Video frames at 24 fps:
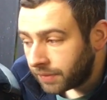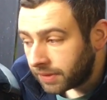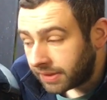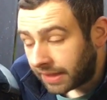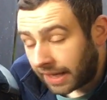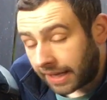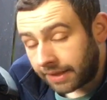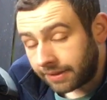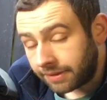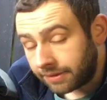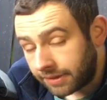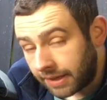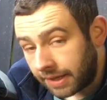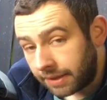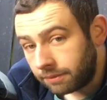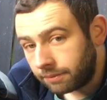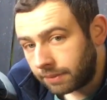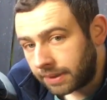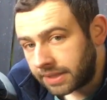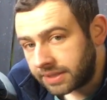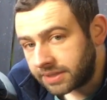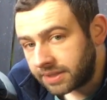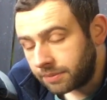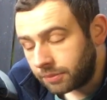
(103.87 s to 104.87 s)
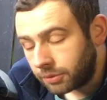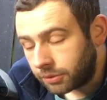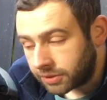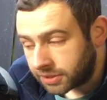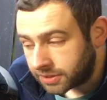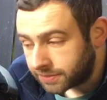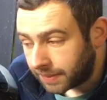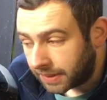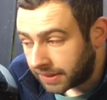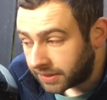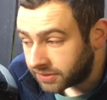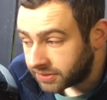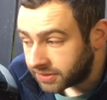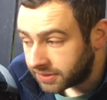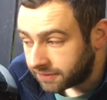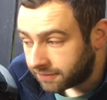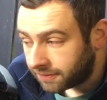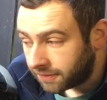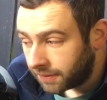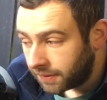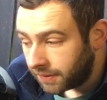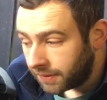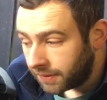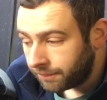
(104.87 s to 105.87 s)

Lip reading: That then makes it more expensive.